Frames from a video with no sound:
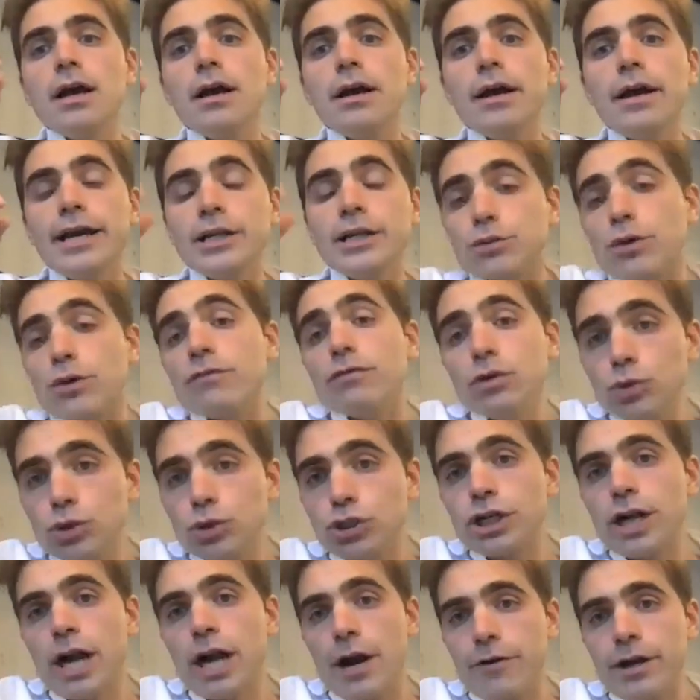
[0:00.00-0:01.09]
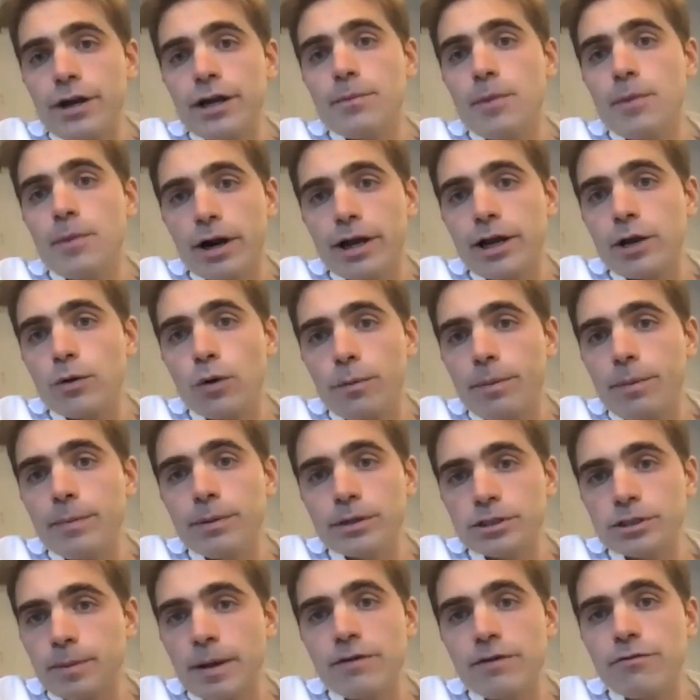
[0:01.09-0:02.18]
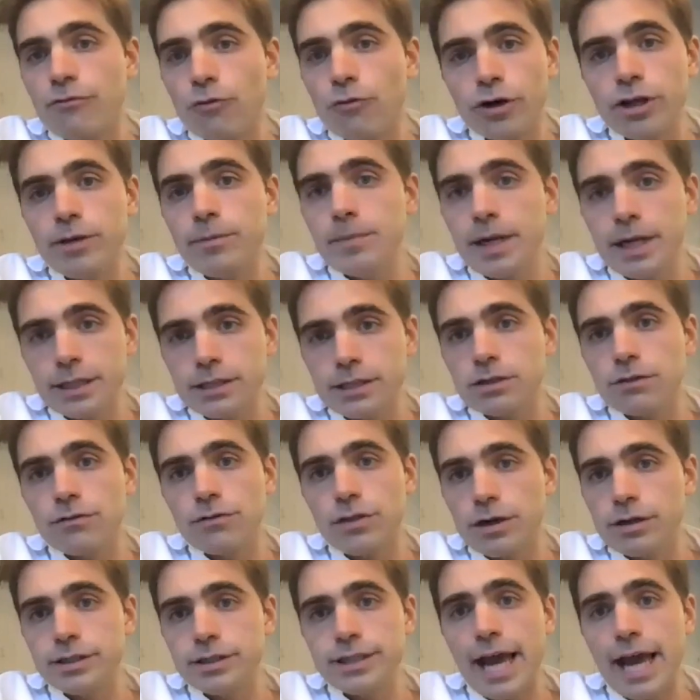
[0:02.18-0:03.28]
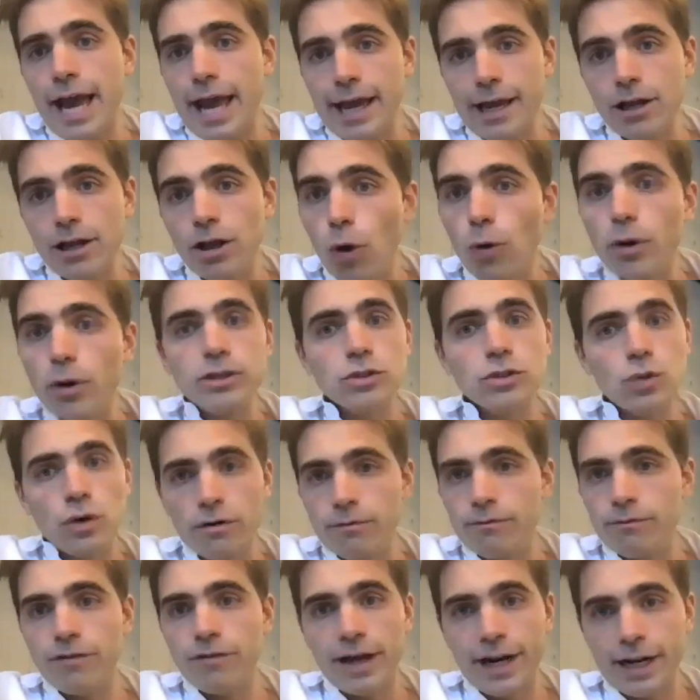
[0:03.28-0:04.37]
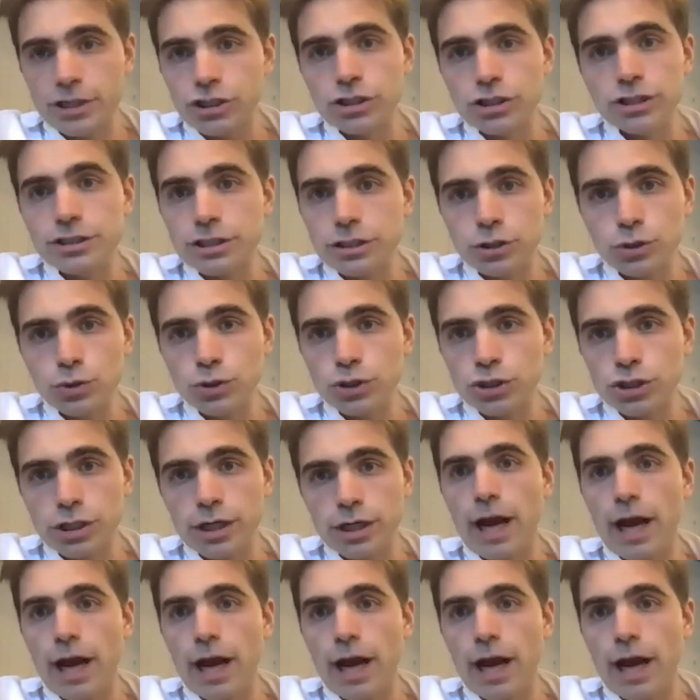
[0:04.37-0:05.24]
is revolutionary in a market where people spend 40 minutes of their day going to a financial institution,